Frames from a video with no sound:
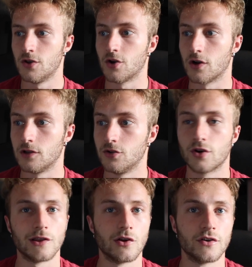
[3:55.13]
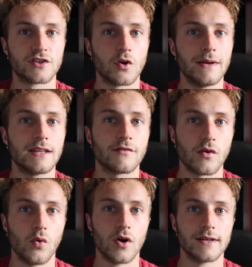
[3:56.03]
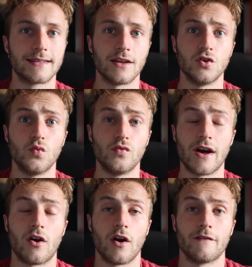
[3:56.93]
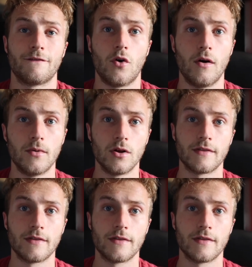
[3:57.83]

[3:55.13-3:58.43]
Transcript: You can learn so many different words that aren't formal,